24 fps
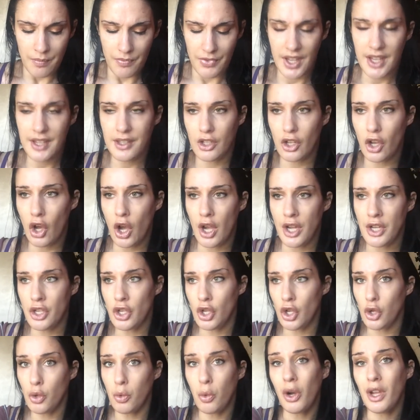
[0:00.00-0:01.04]
This guy
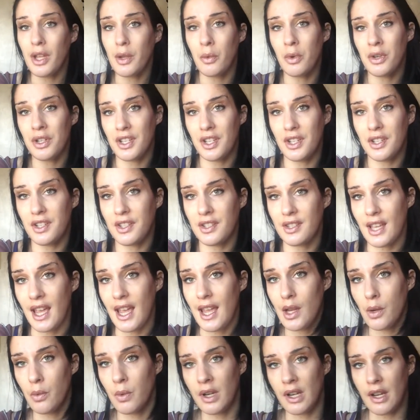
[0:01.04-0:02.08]
knew what he wanted to
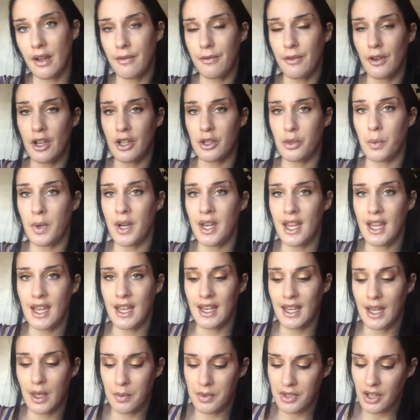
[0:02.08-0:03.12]
say when I first went
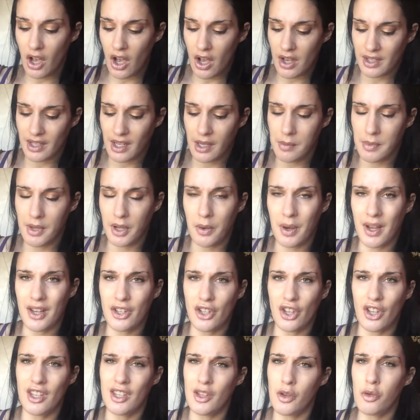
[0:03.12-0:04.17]
in. He was asking me
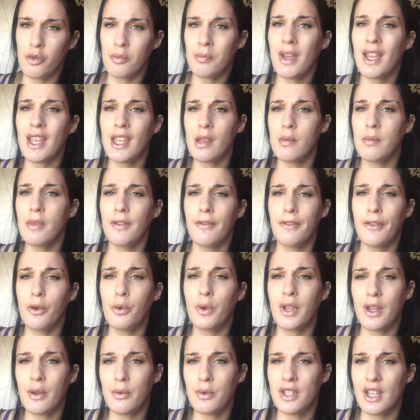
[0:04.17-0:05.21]
questions. He was making me feel
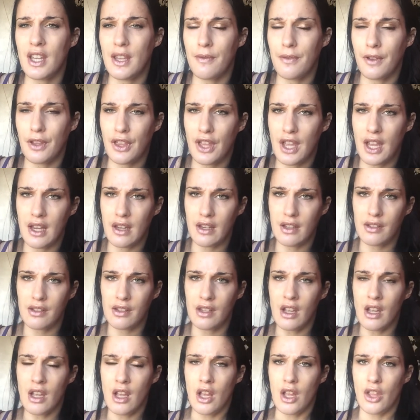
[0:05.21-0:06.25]
guilty for things
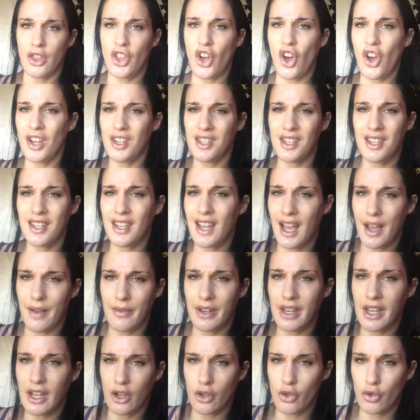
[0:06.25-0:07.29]
that I didn't have
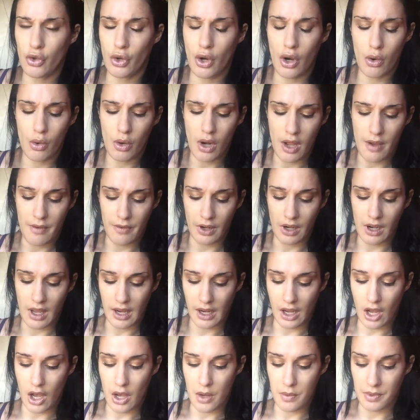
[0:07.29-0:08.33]
any control over.
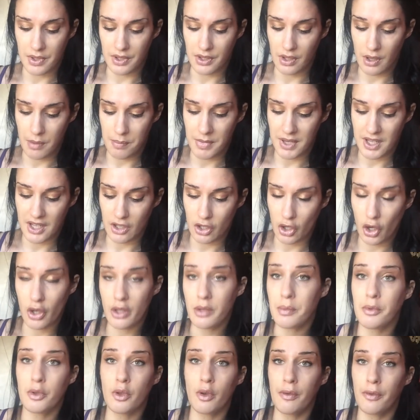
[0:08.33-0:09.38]
Like, I was admitted to
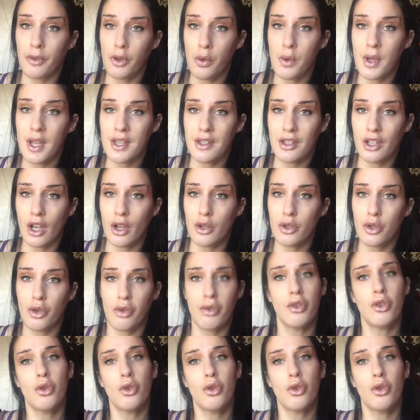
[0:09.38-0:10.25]
hospital a few years ago to a